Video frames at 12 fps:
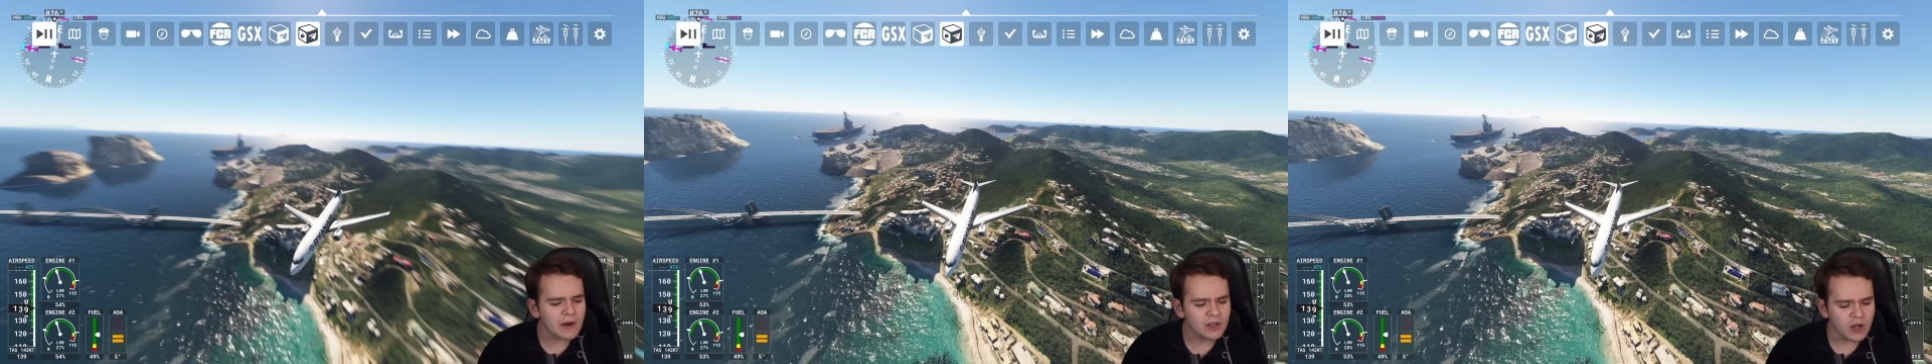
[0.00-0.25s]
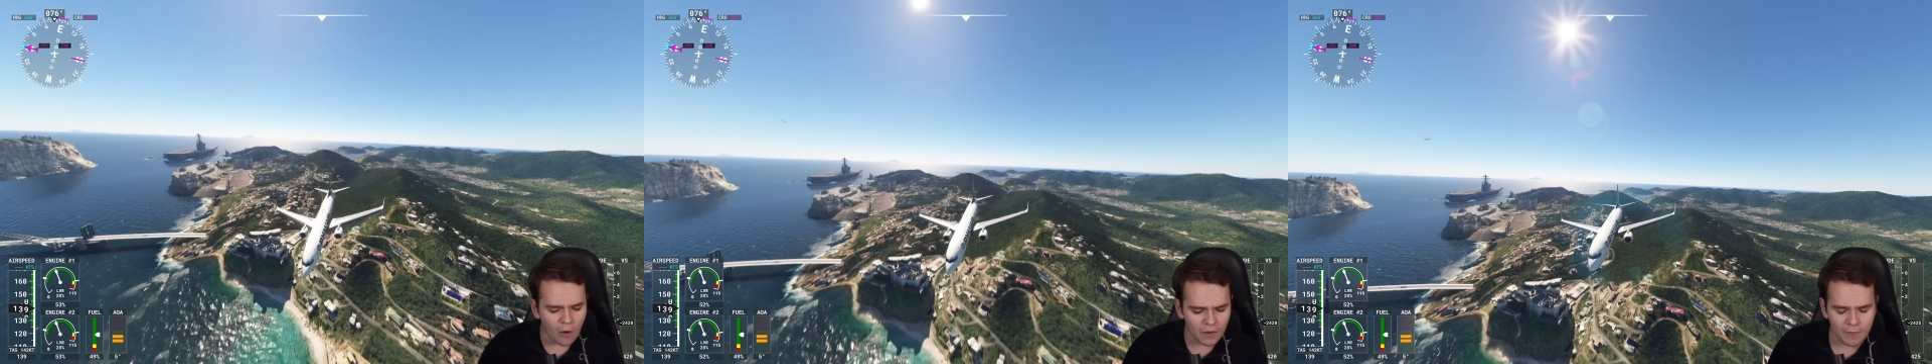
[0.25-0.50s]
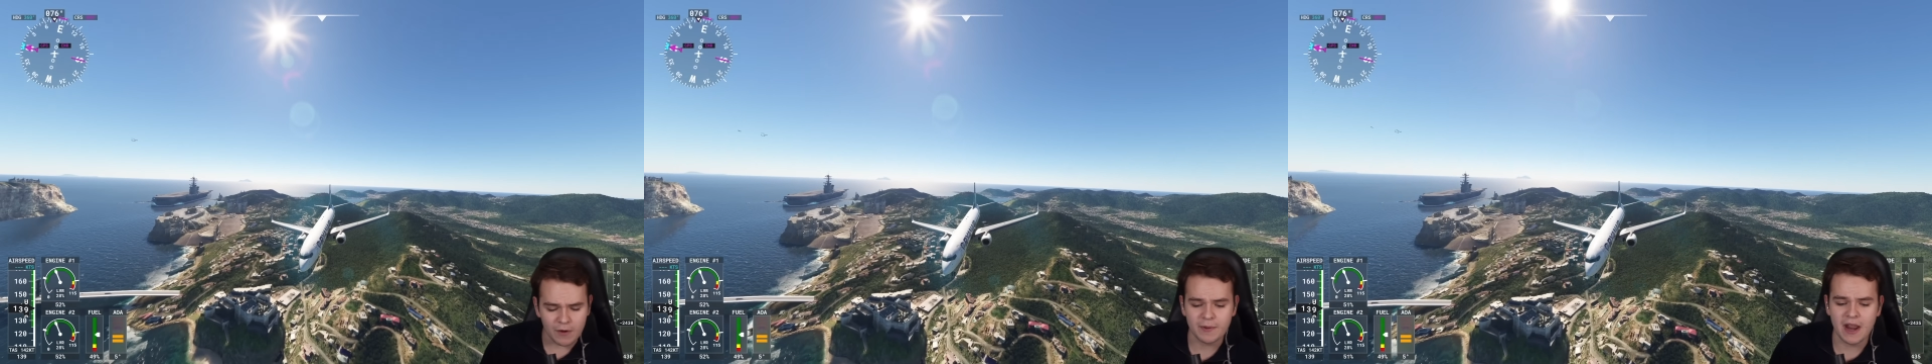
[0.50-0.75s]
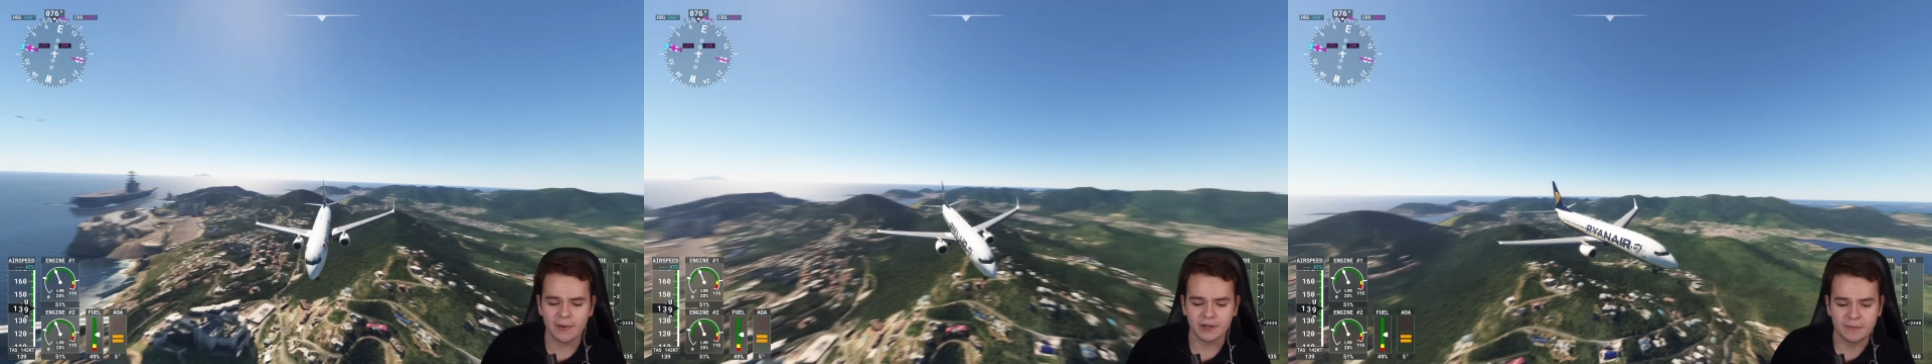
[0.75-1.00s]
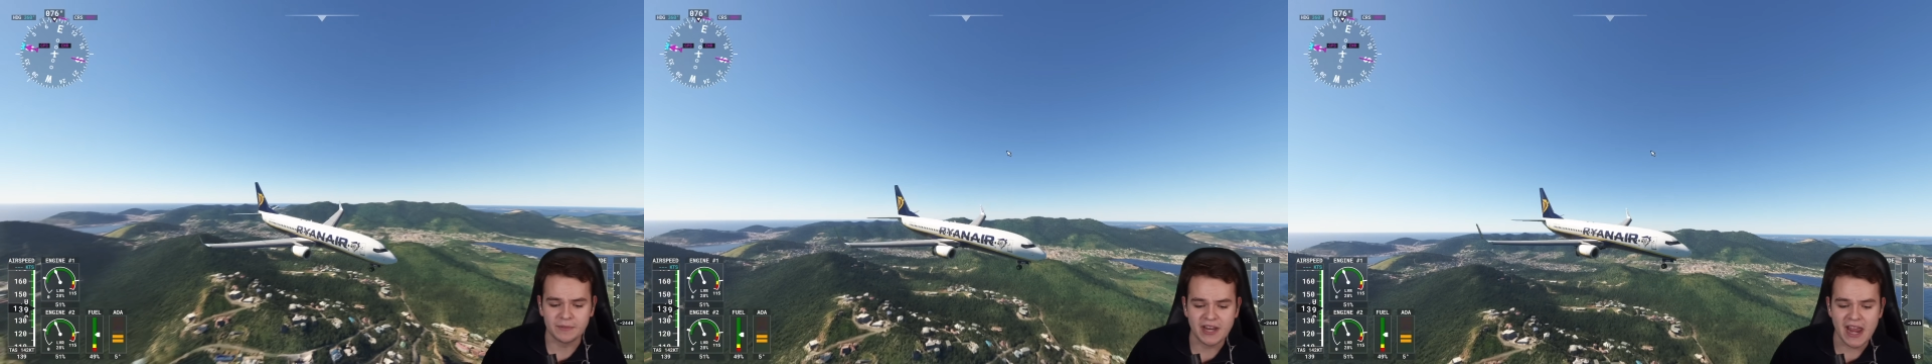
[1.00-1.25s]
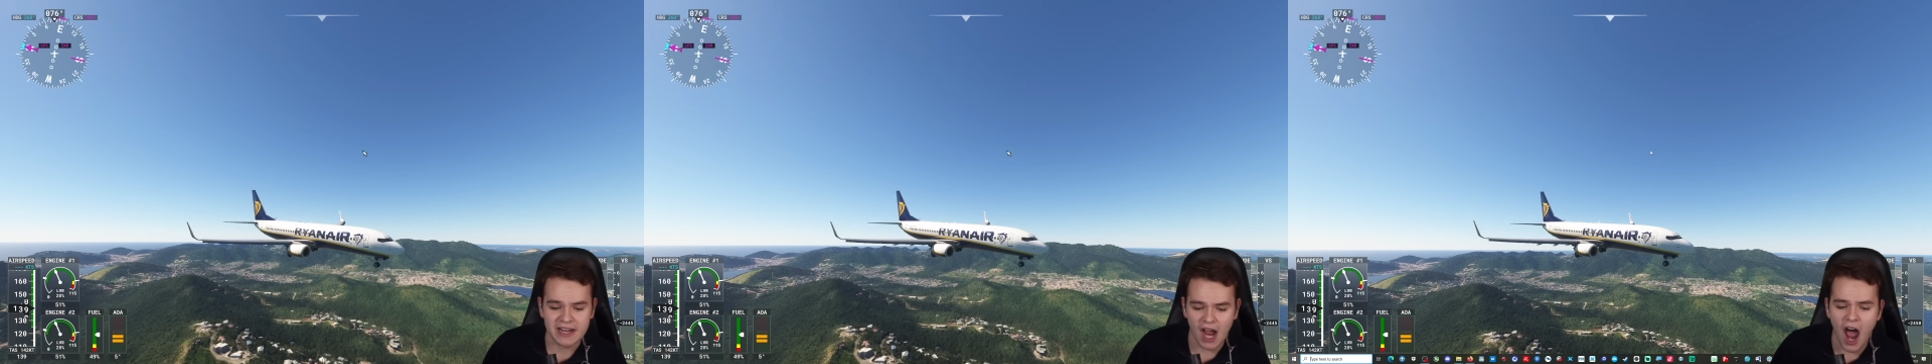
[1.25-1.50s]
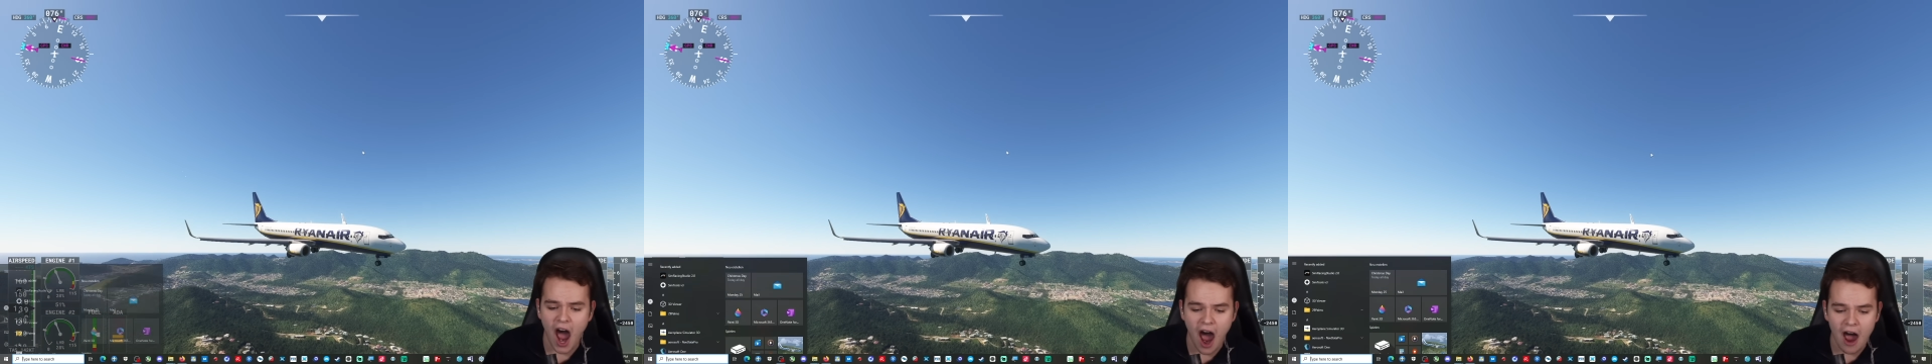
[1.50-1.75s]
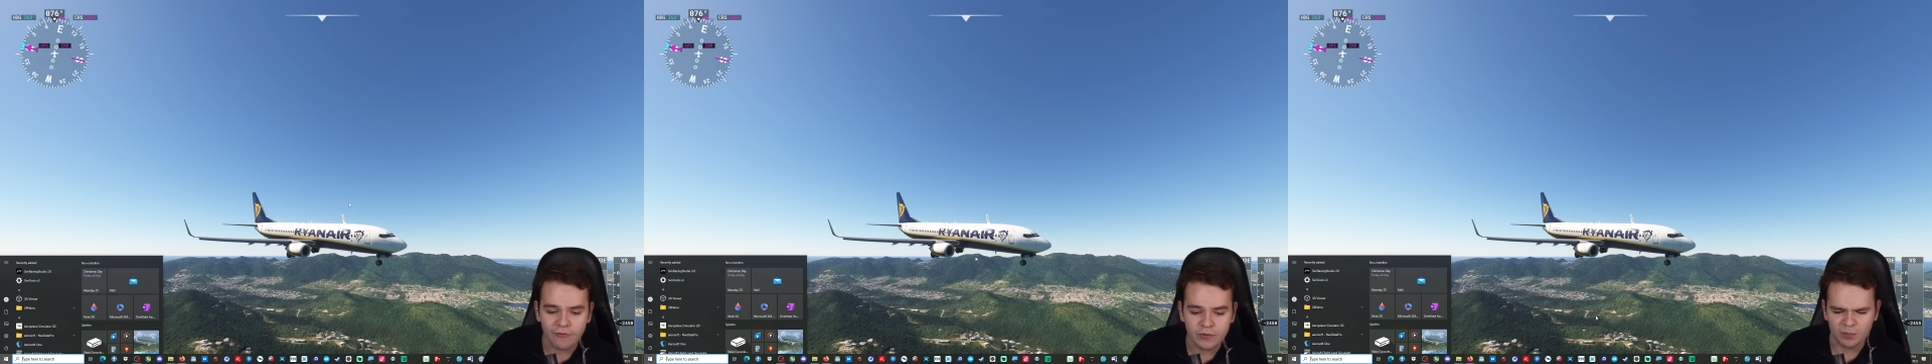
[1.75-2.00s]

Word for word: we know that we've been able to take off,